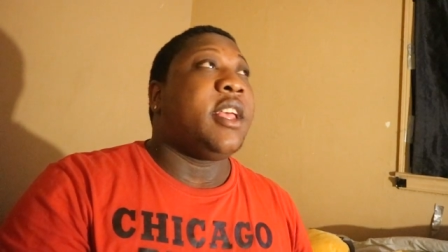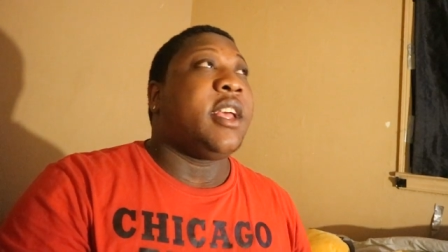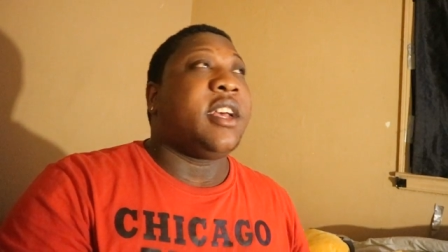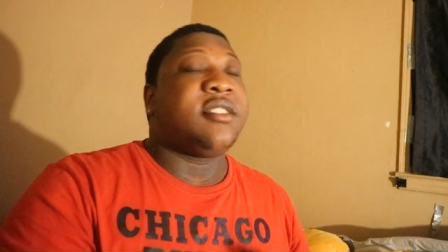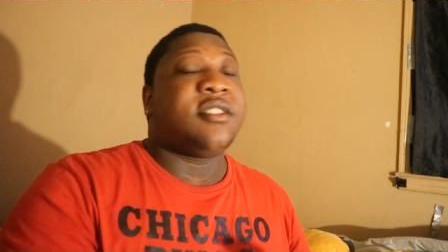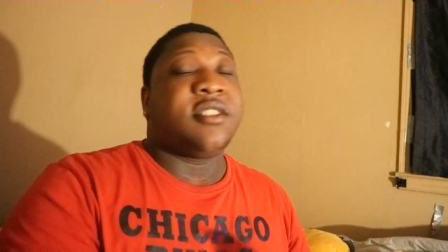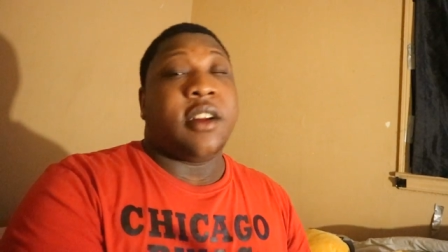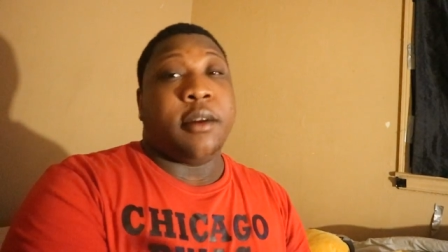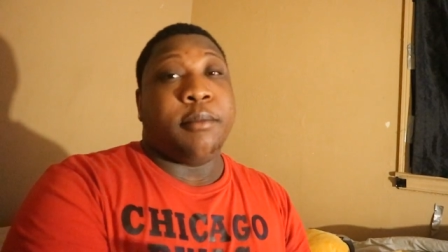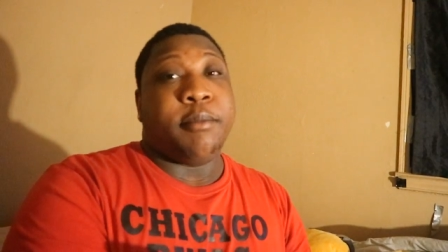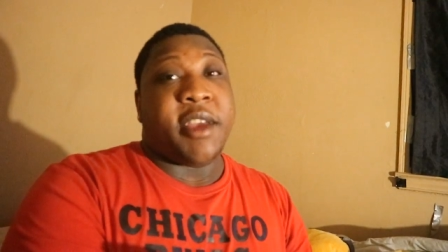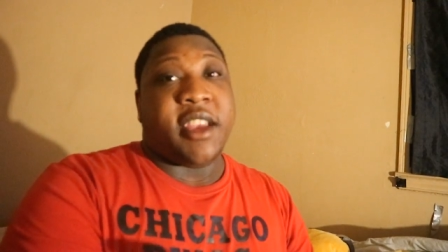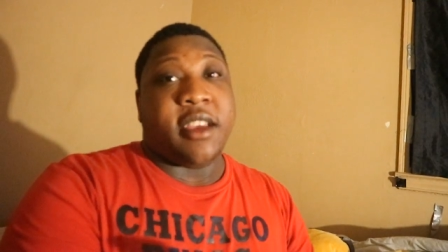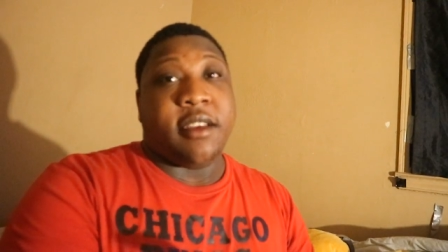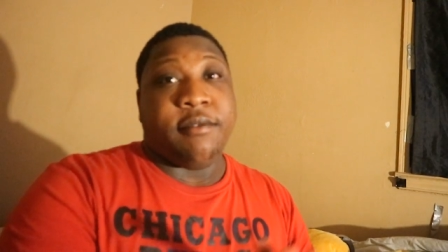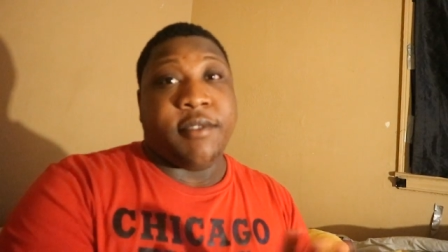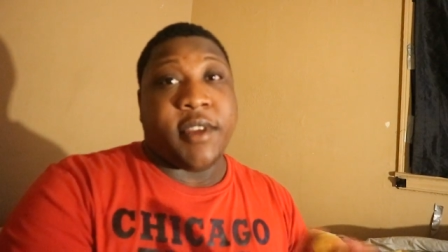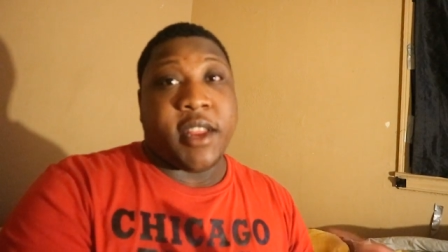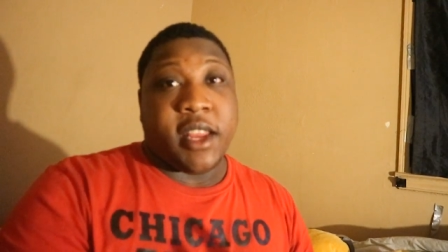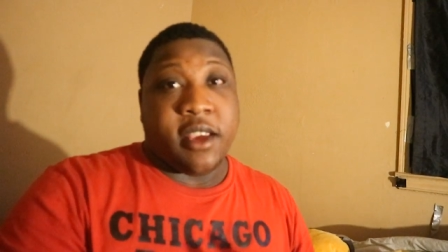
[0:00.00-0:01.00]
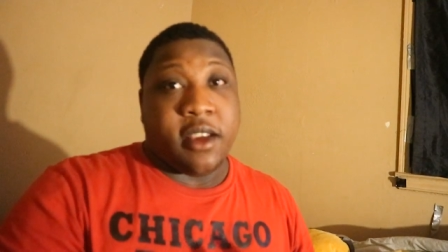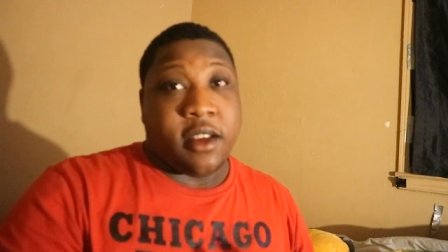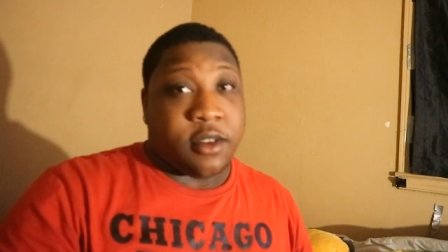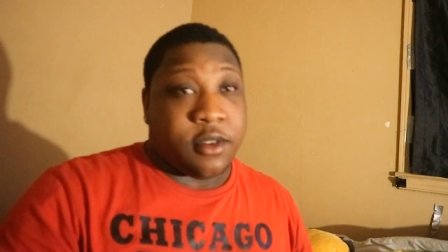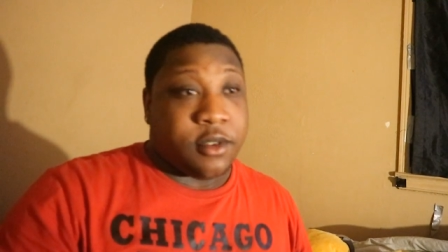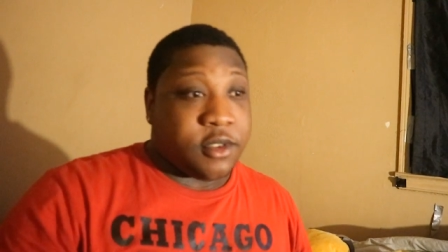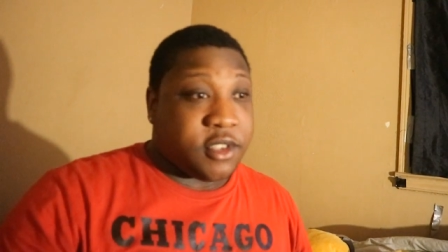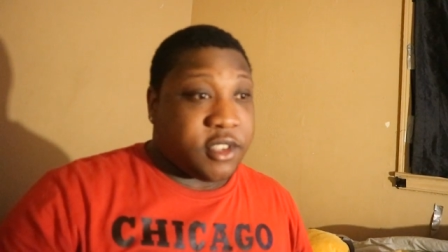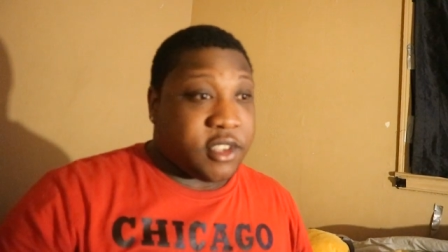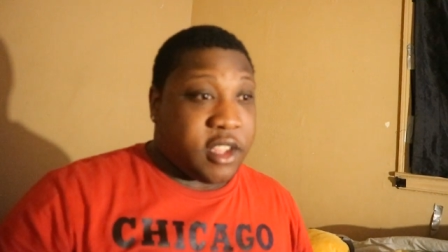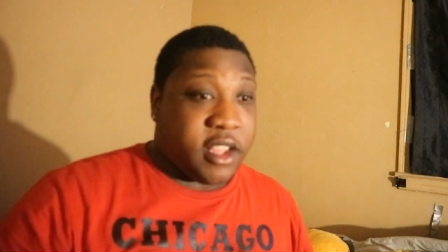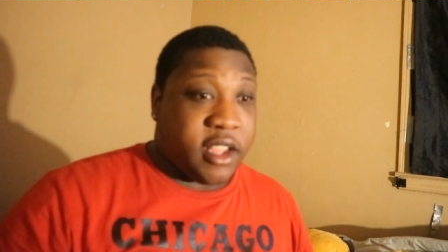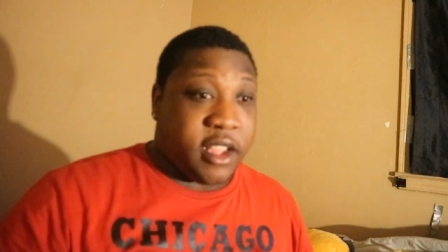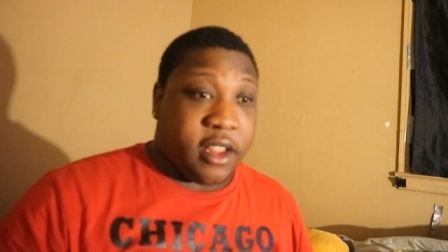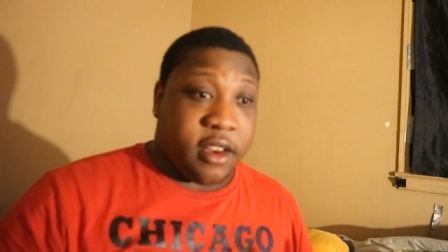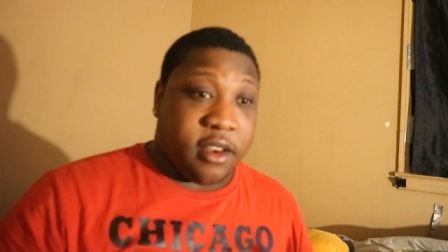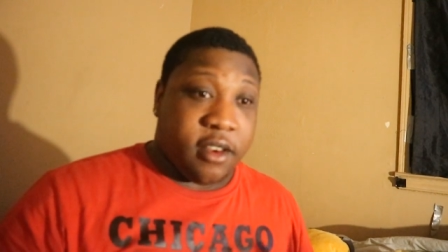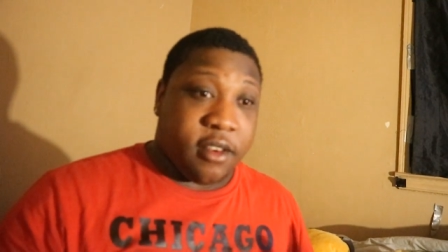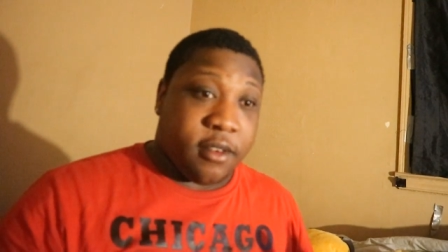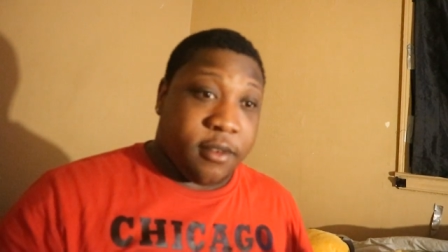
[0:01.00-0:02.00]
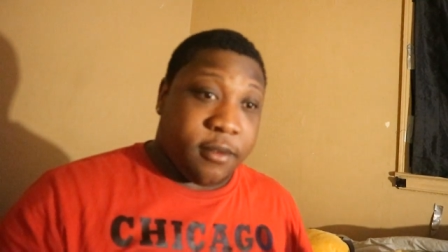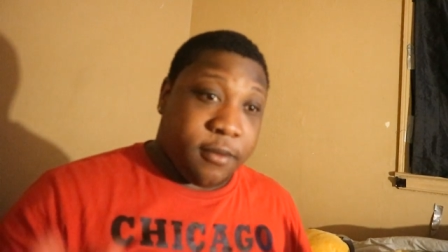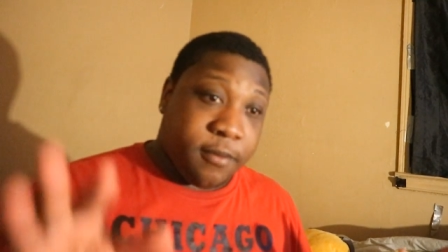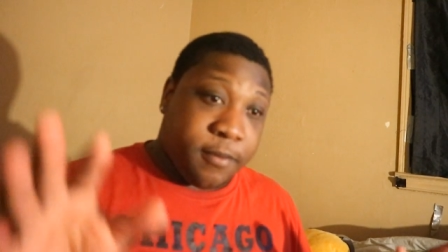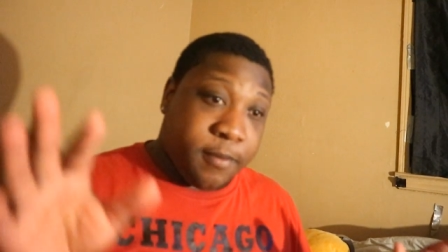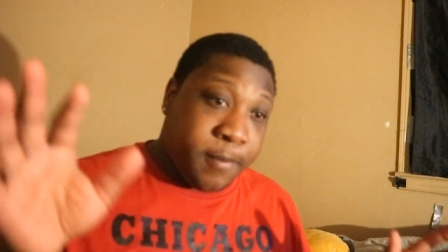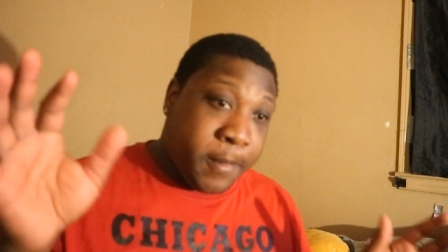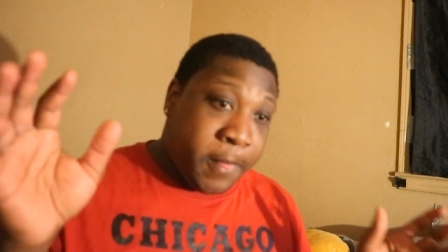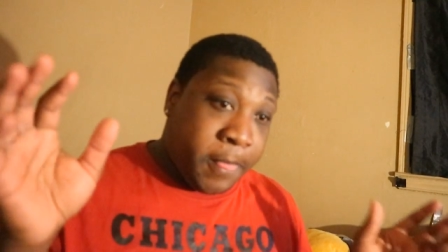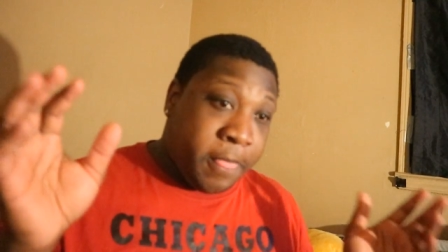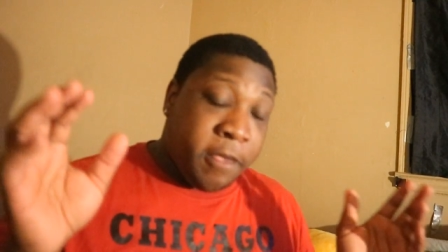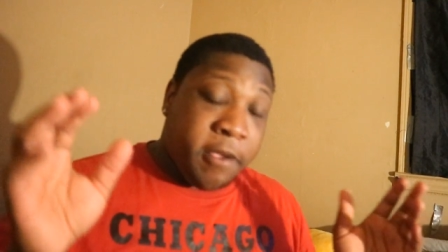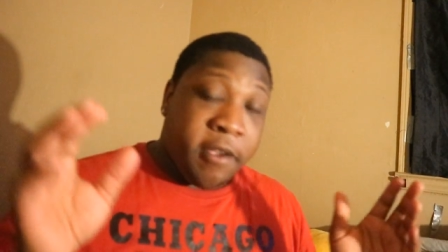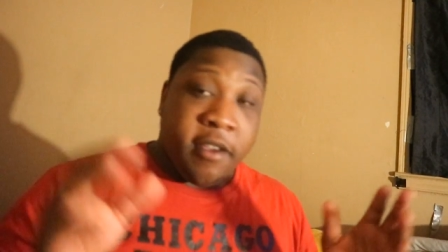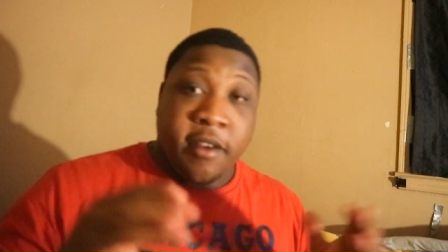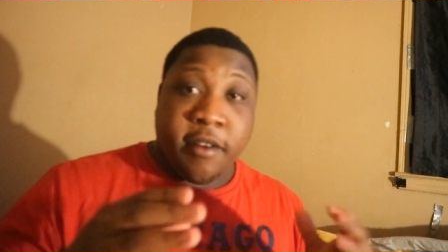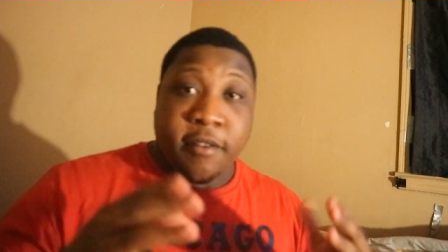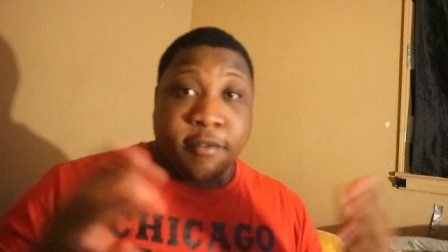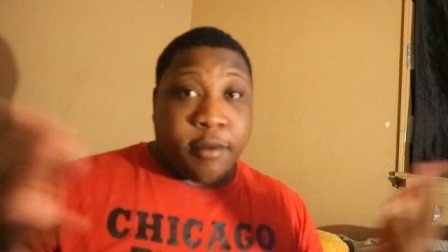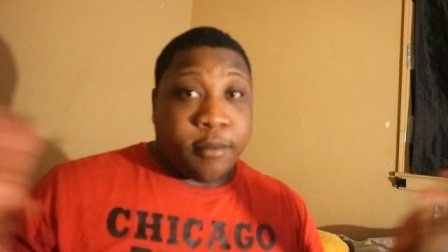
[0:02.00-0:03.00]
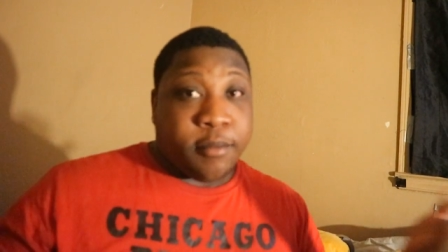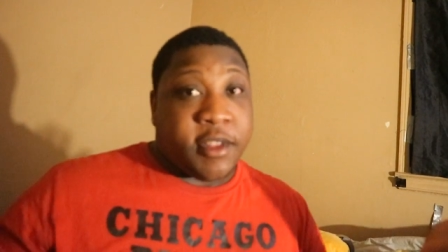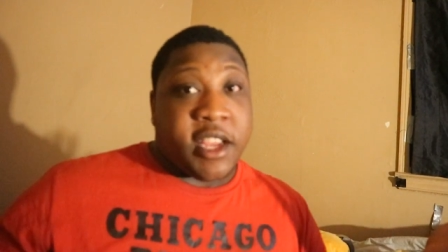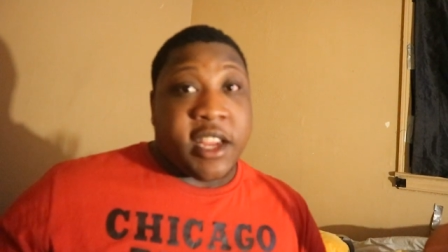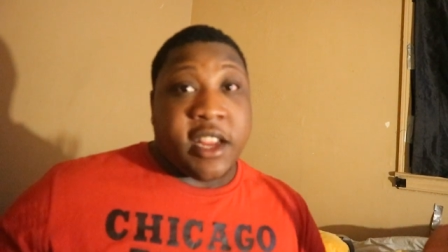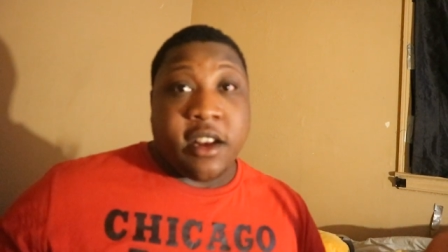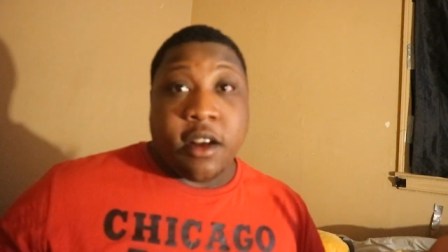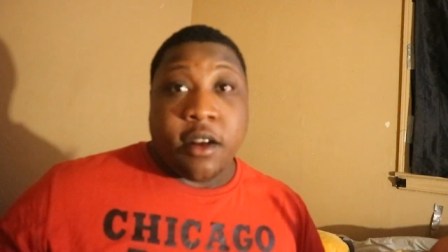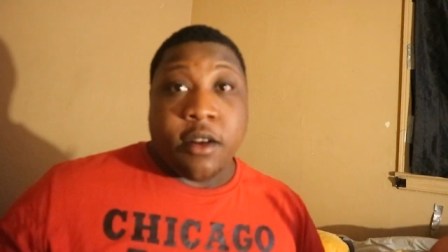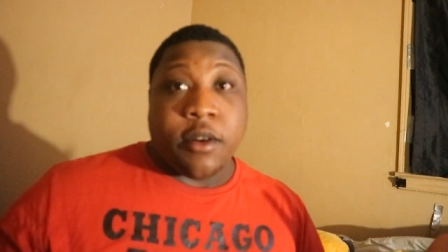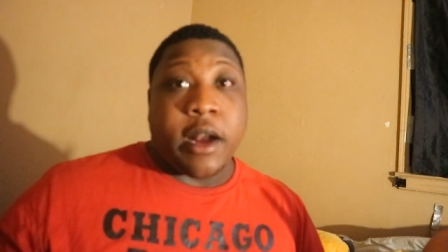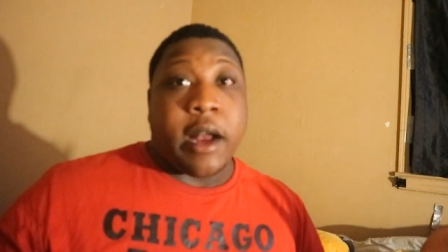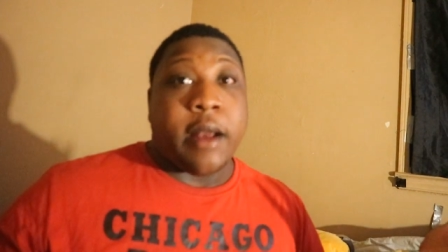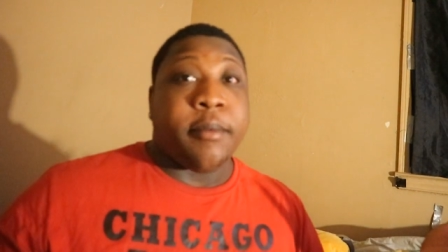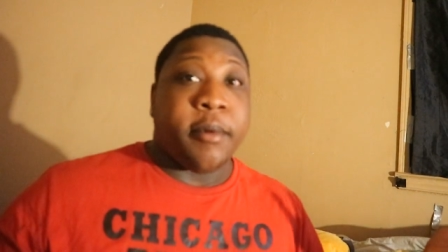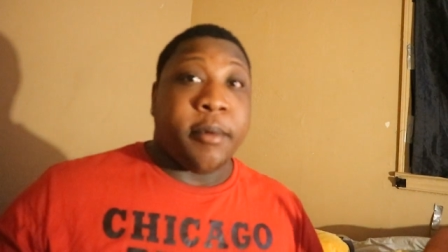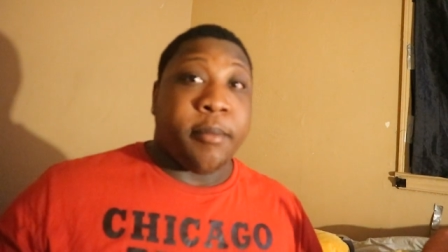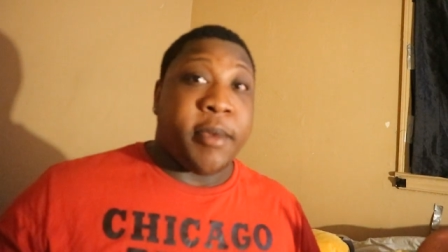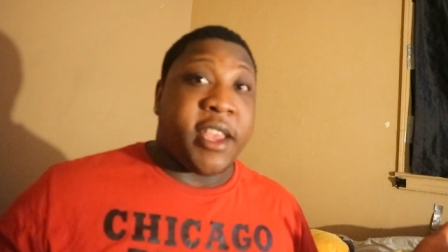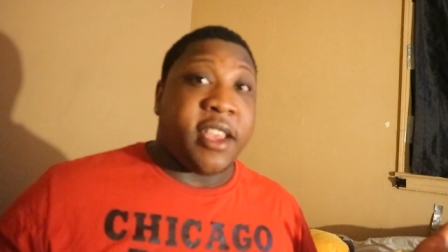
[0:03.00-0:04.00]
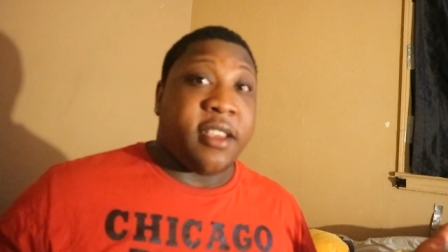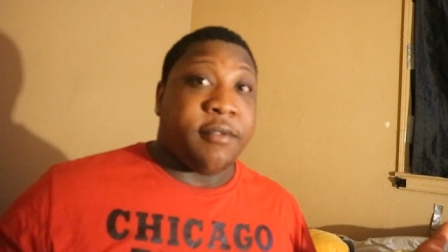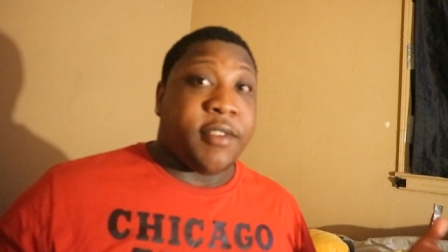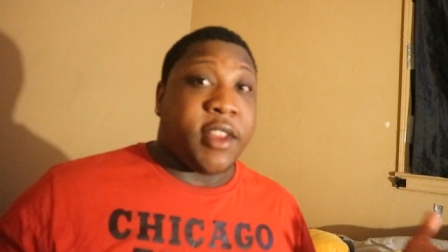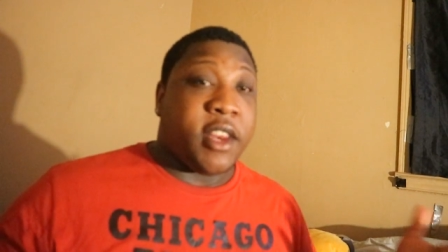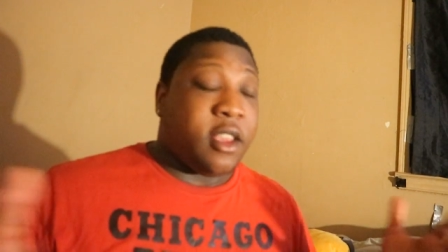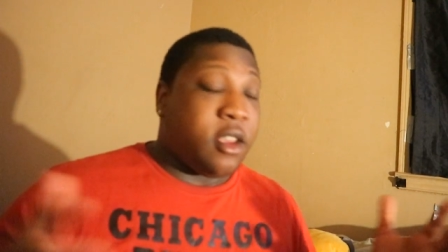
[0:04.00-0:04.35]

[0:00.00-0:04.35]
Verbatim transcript: I started making videos and from then on I've been making